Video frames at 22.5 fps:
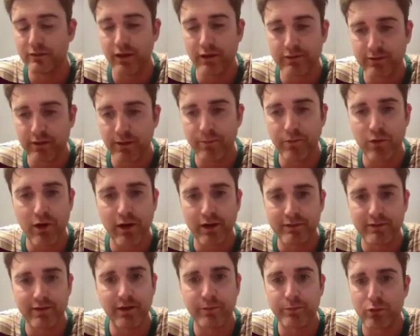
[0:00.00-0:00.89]

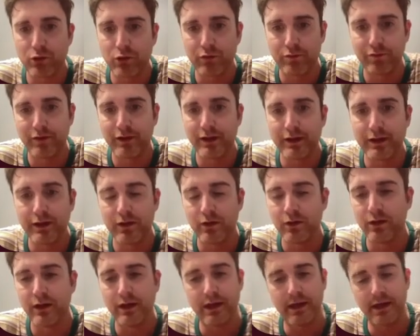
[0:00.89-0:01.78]
summarize that
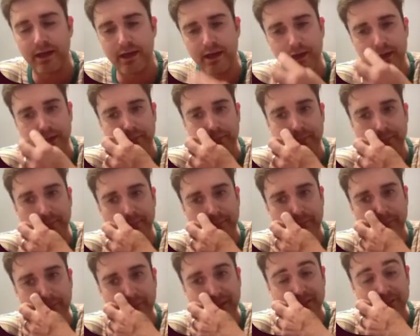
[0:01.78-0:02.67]
profile
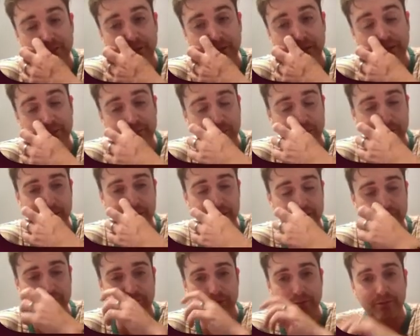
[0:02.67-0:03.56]
based on the
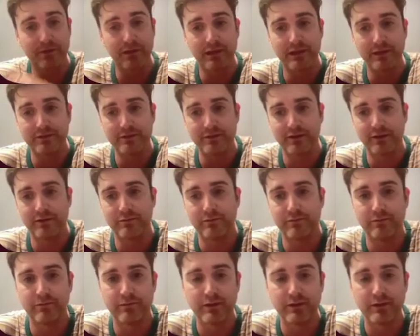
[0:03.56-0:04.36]
information from the LinkedIn.